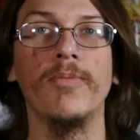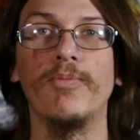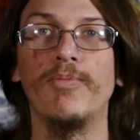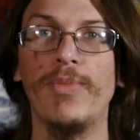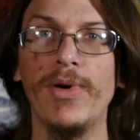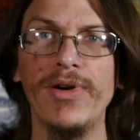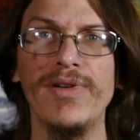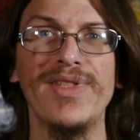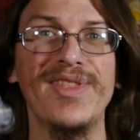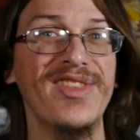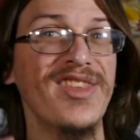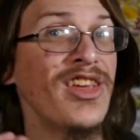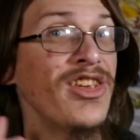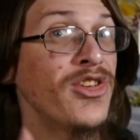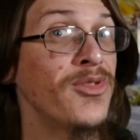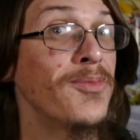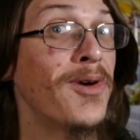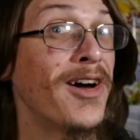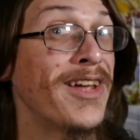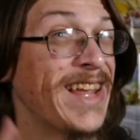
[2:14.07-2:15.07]
Both
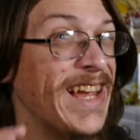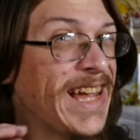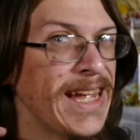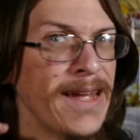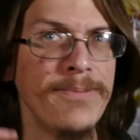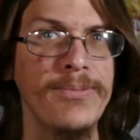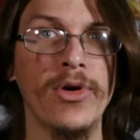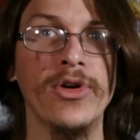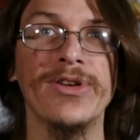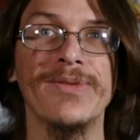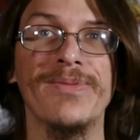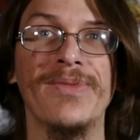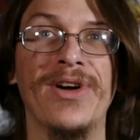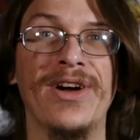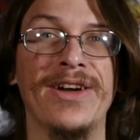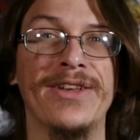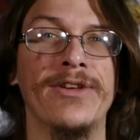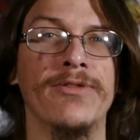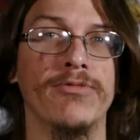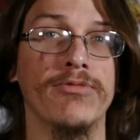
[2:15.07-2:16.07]
Digimon and Pokemon